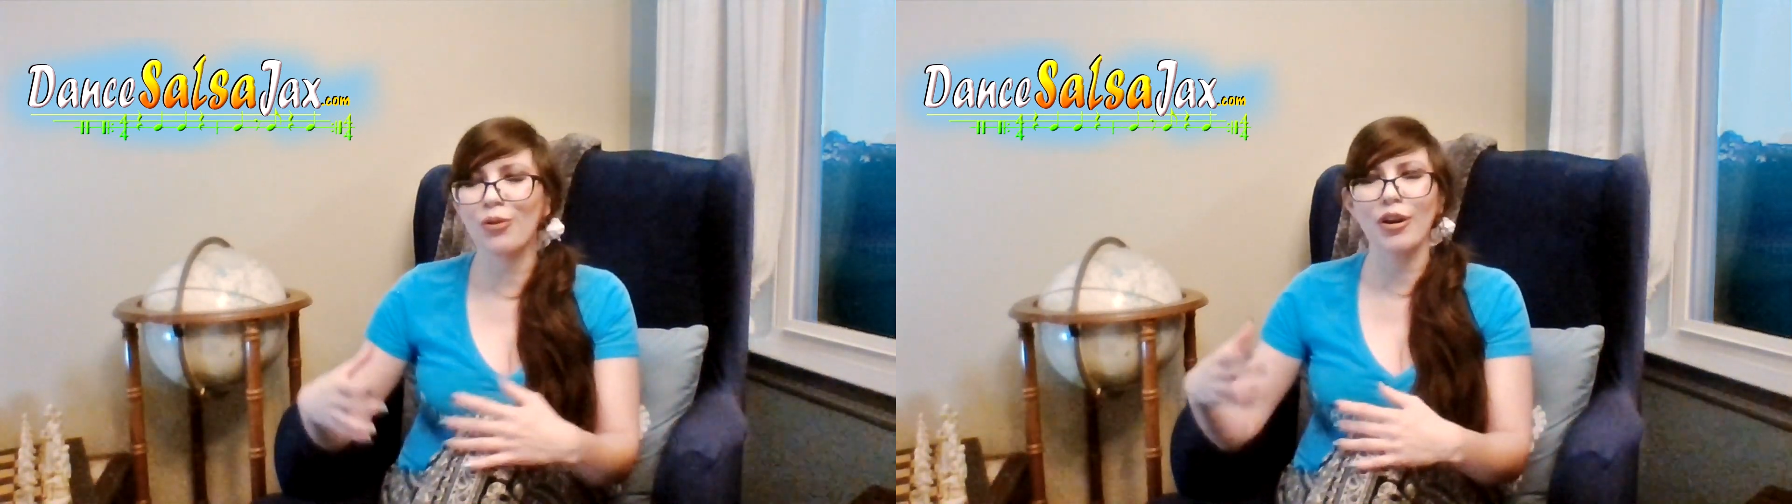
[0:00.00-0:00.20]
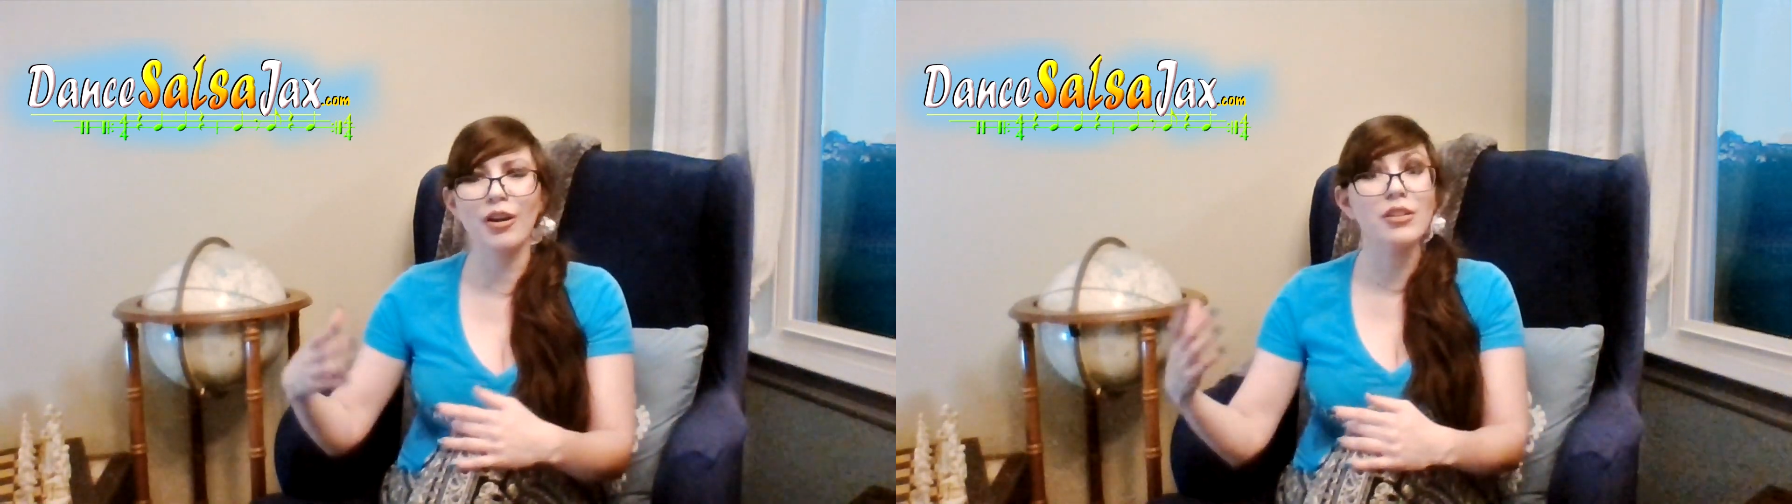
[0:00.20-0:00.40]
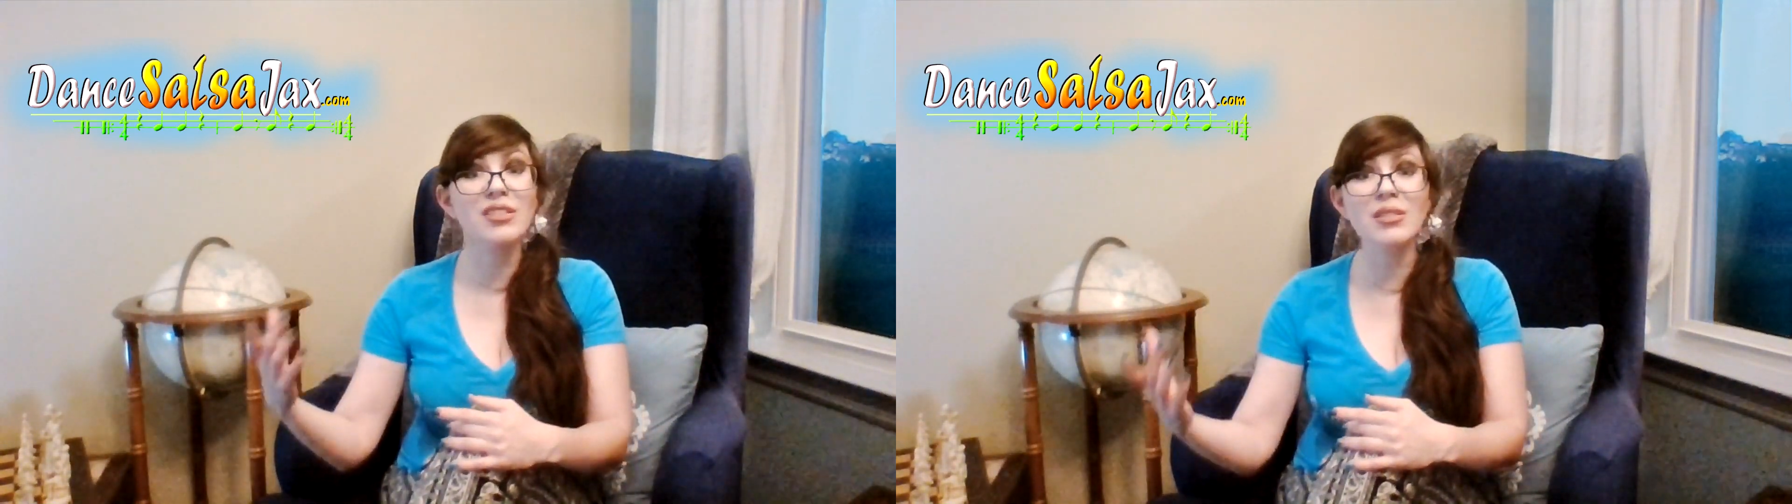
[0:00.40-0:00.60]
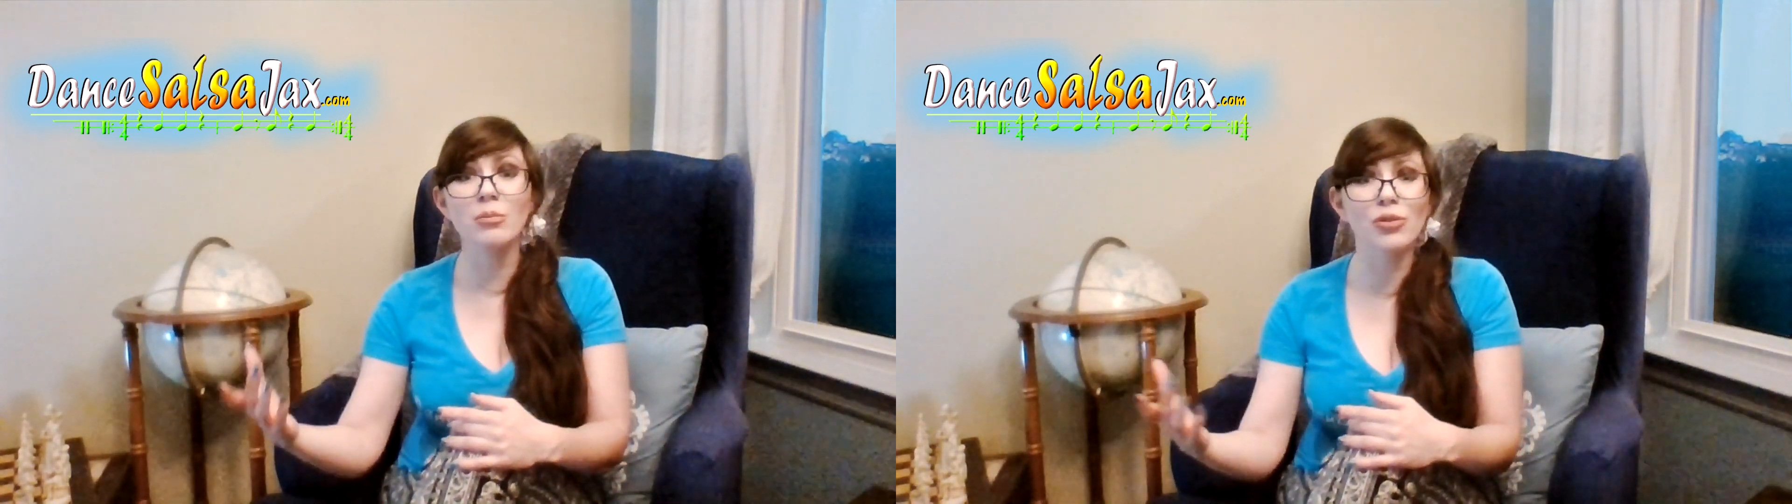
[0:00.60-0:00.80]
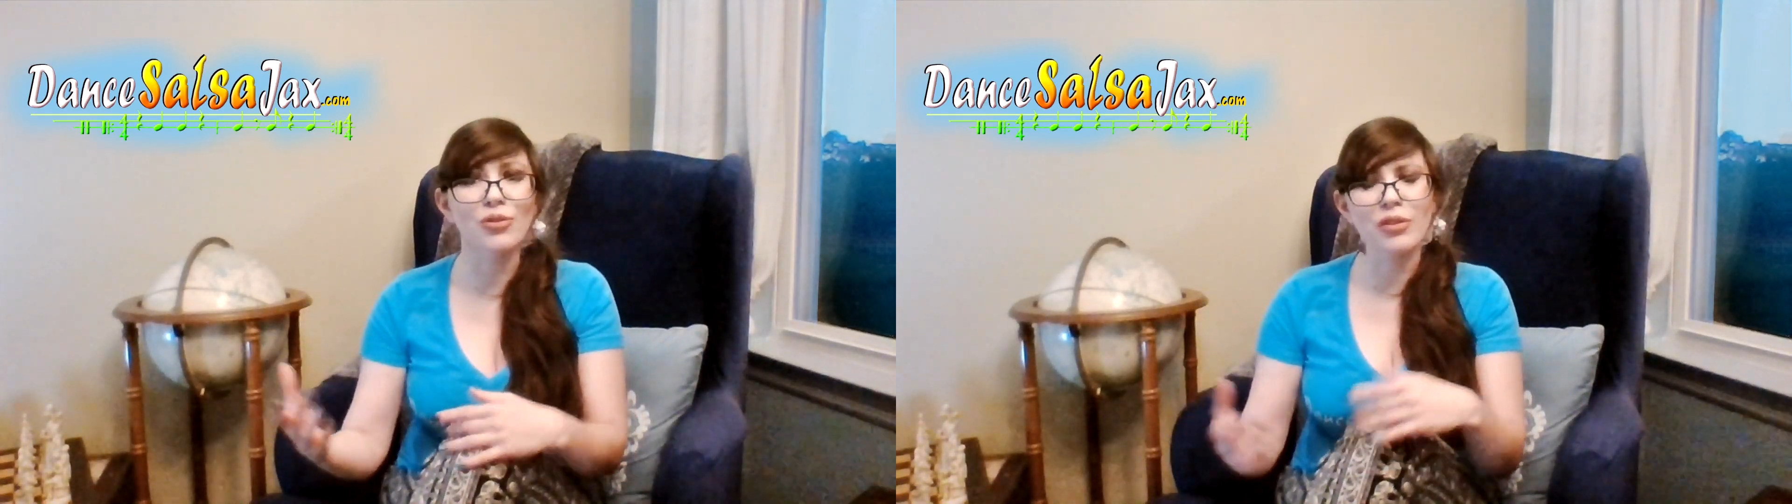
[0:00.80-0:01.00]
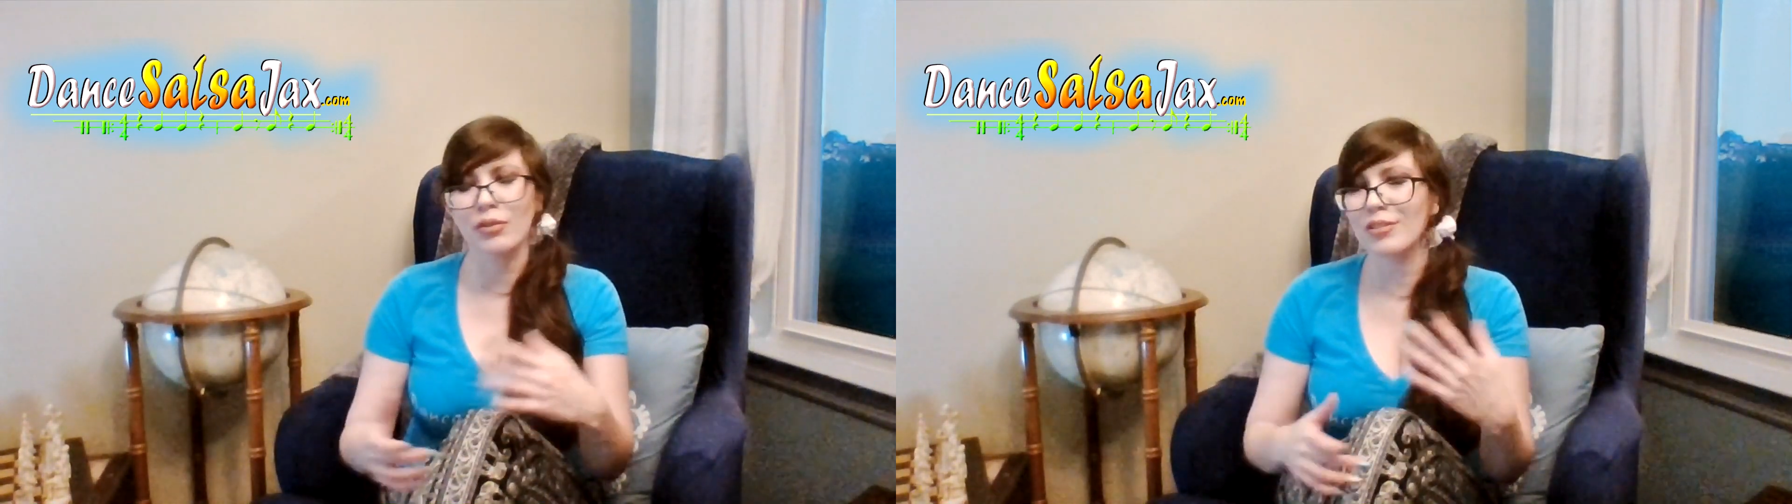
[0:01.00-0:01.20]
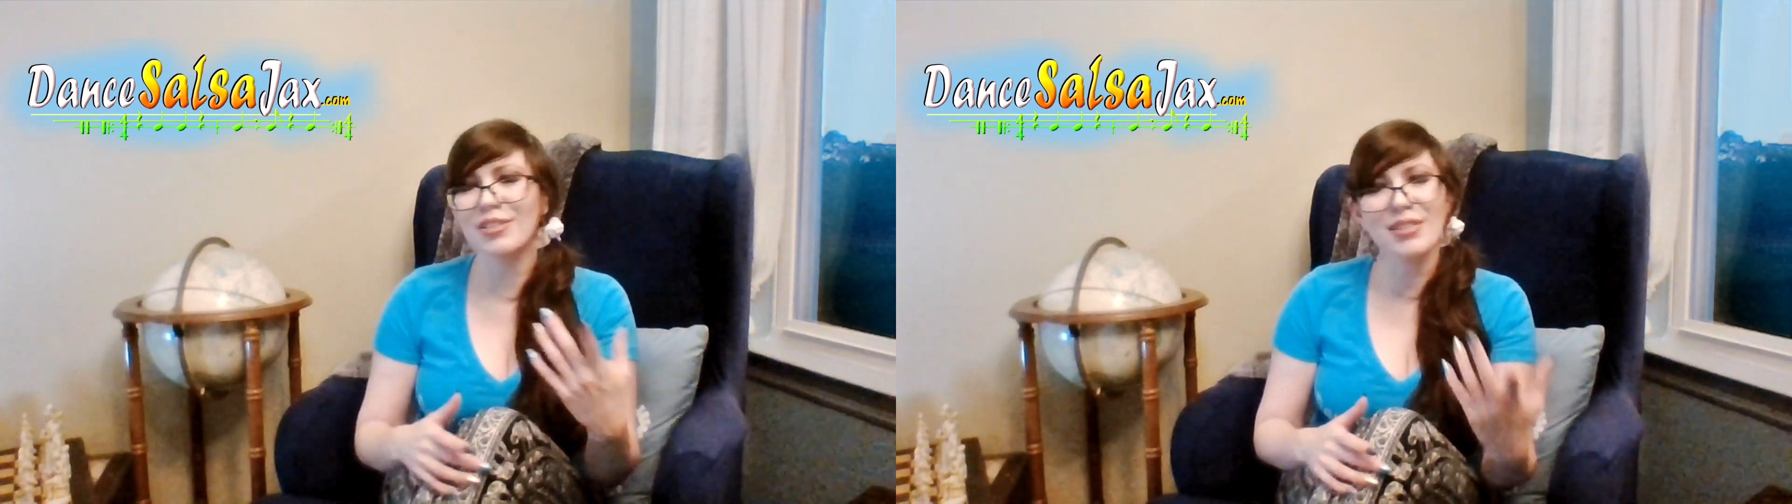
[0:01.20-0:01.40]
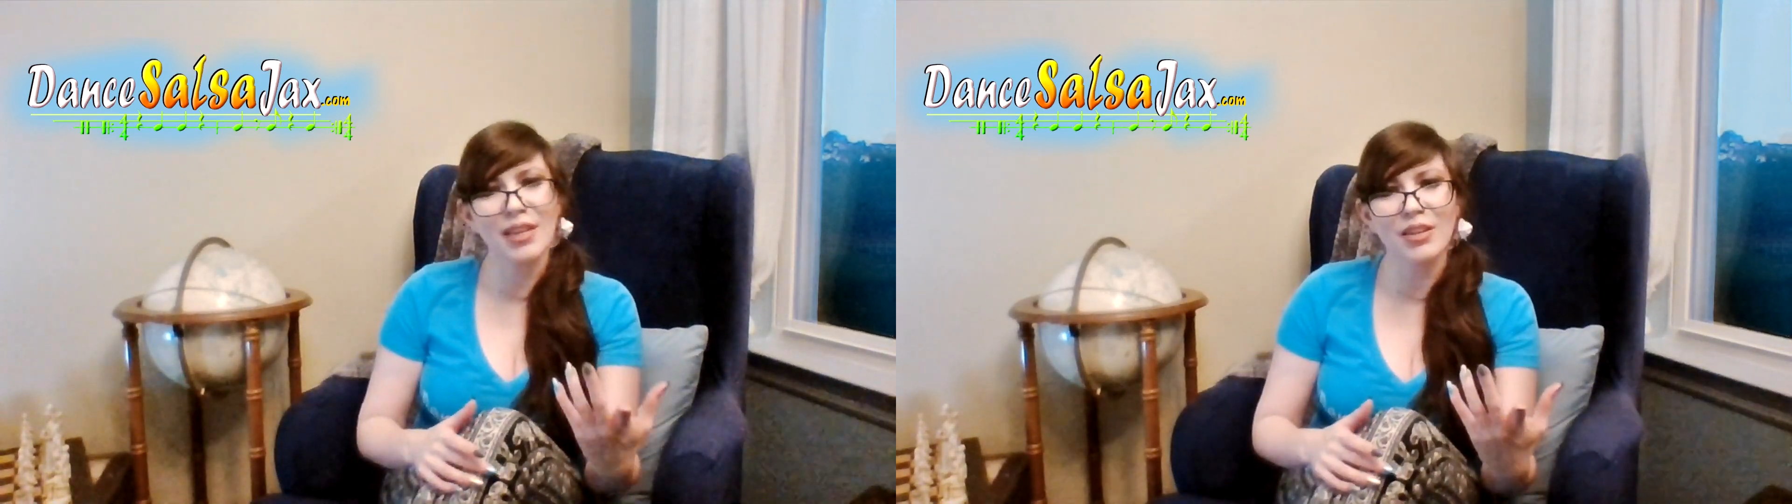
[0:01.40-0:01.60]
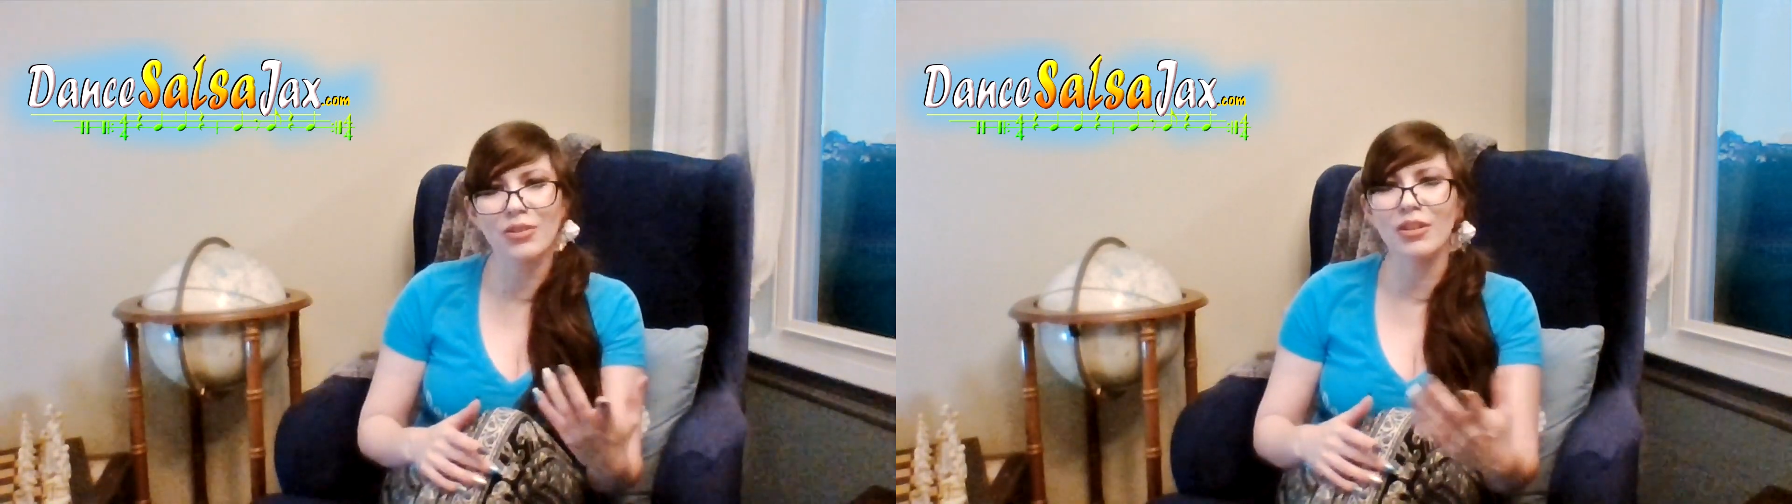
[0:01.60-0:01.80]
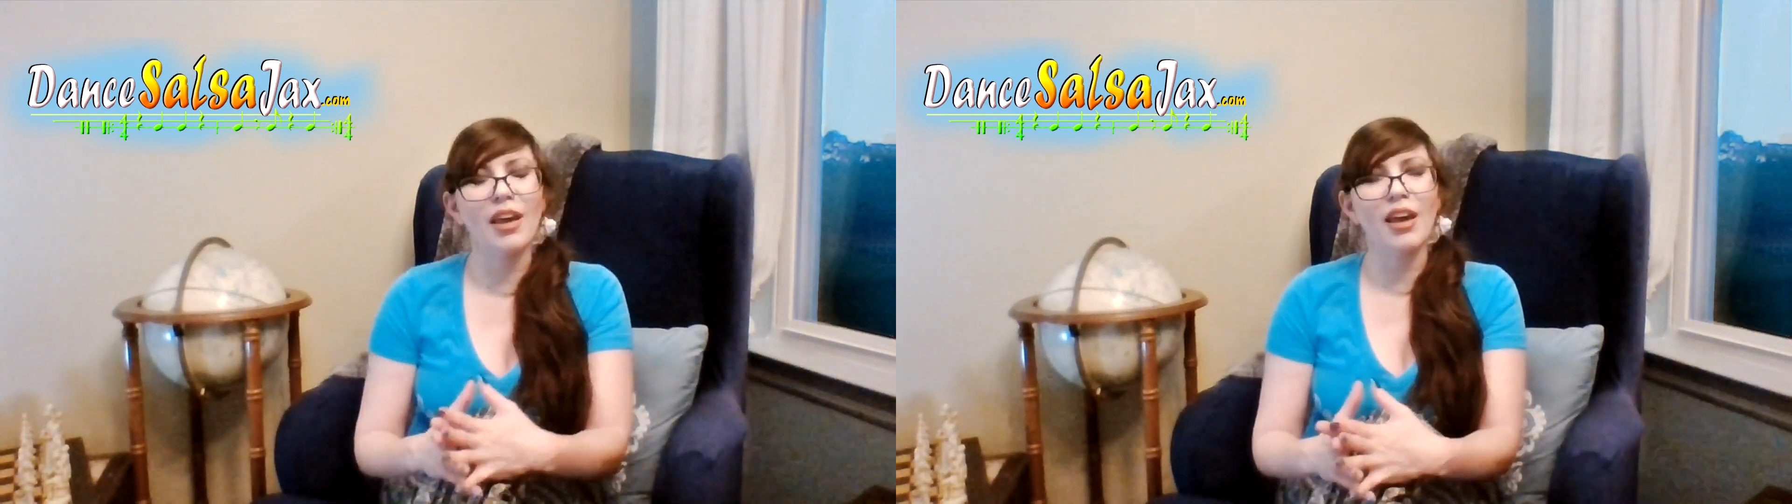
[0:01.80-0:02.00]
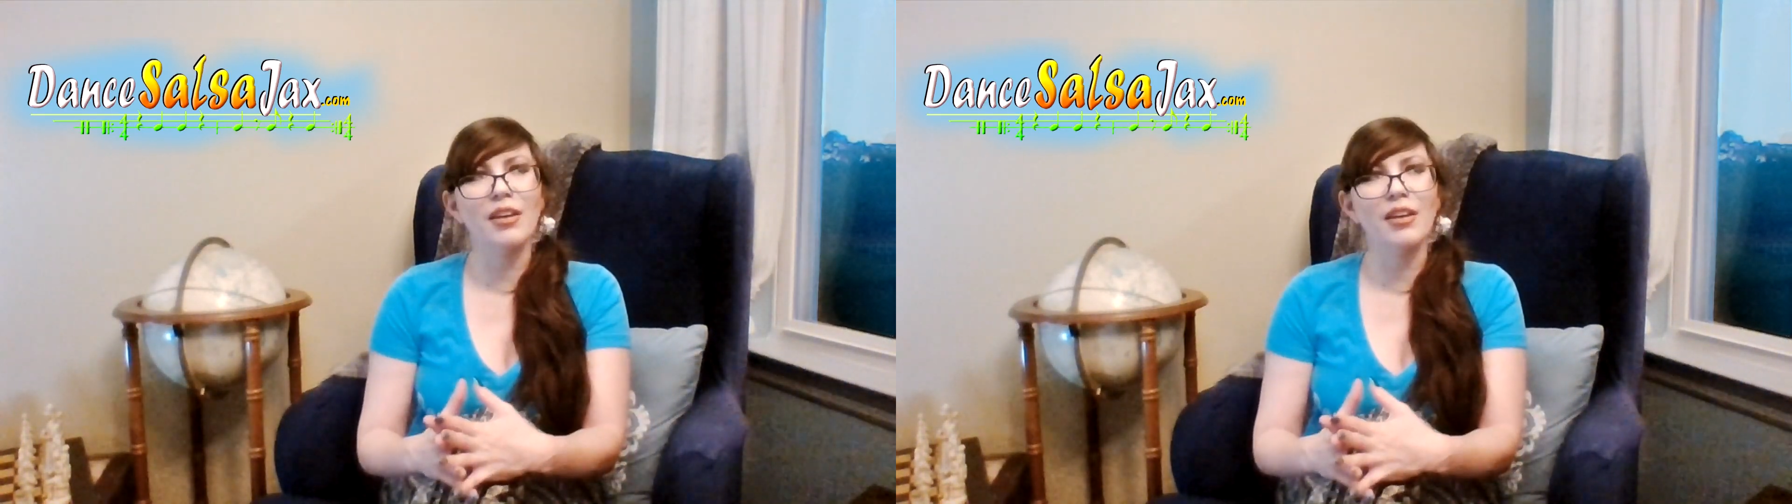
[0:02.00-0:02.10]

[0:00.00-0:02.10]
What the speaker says: or smooth or subtle.